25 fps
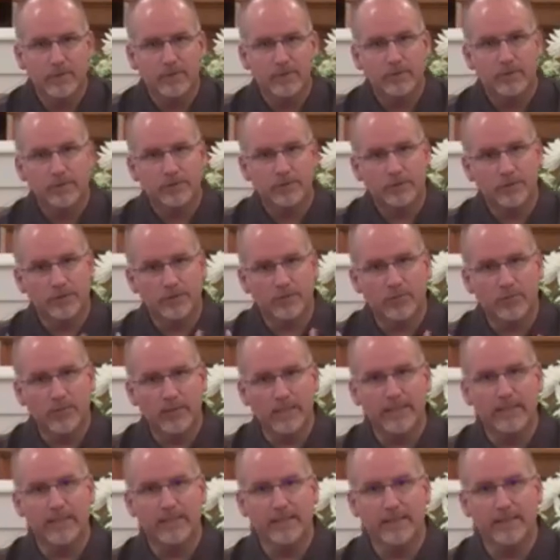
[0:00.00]
to
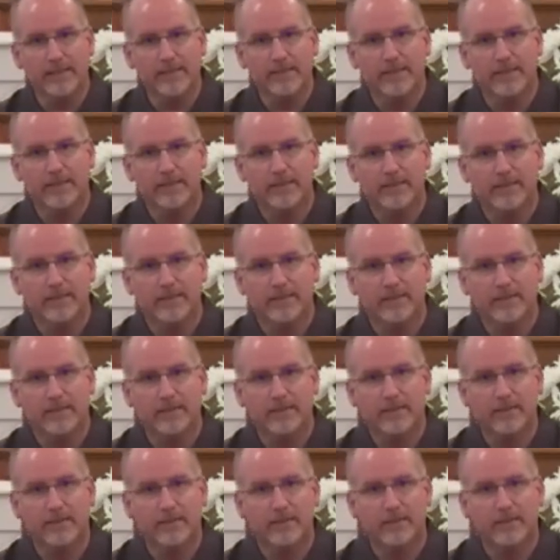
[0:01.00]
read,
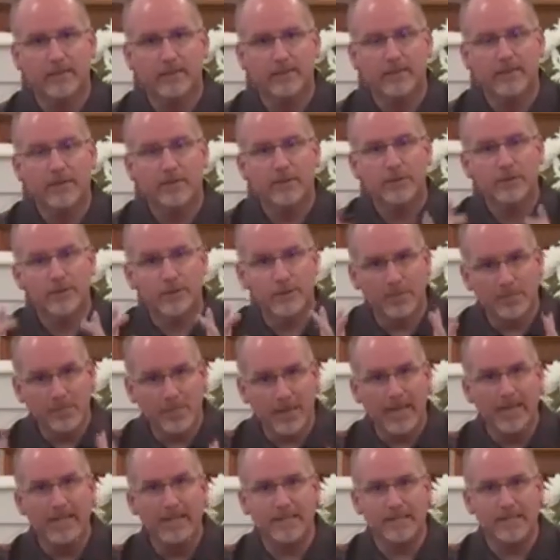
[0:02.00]
to
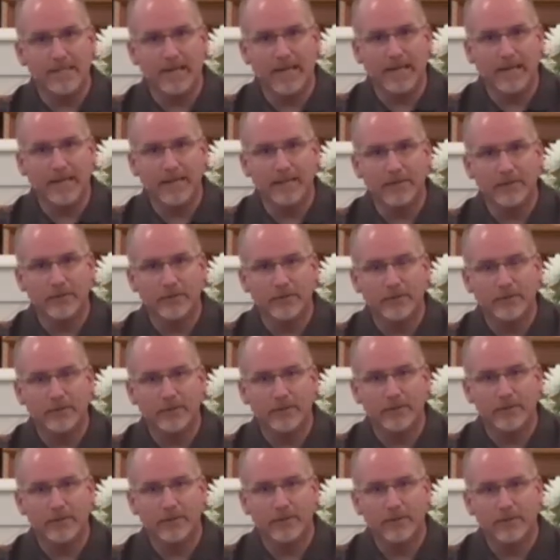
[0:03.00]
meditate,
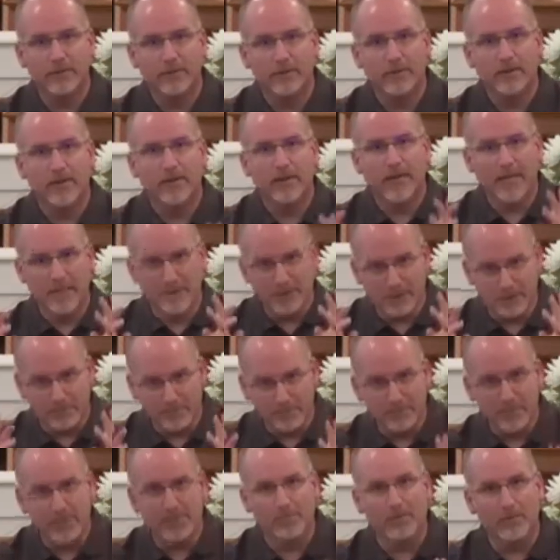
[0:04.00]
and to
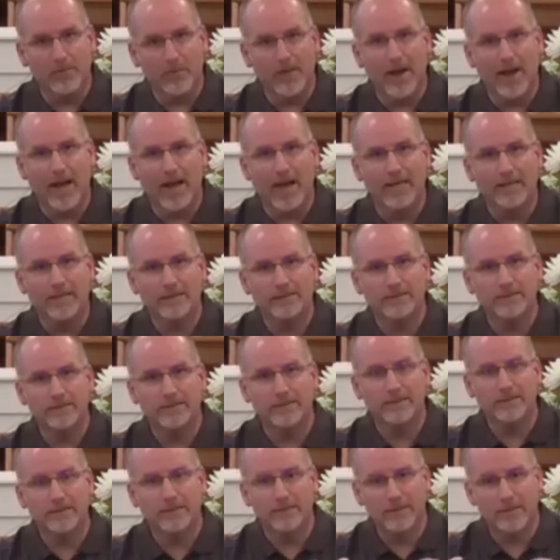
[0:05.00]
memorize
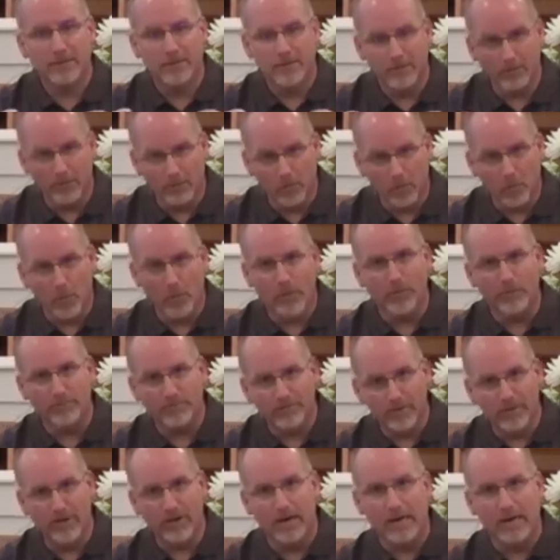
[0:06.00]
the Word of
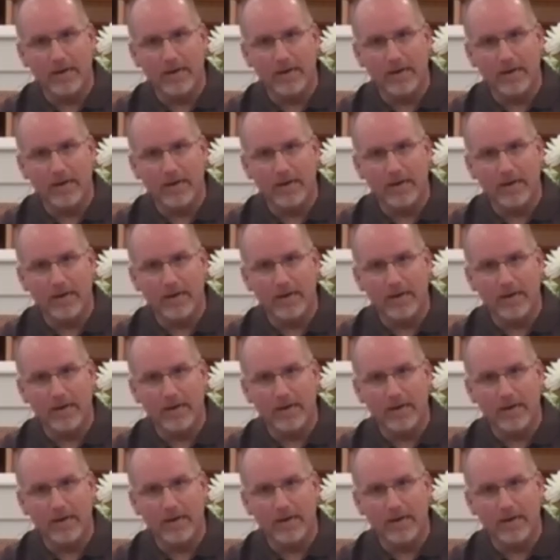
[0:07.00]
God.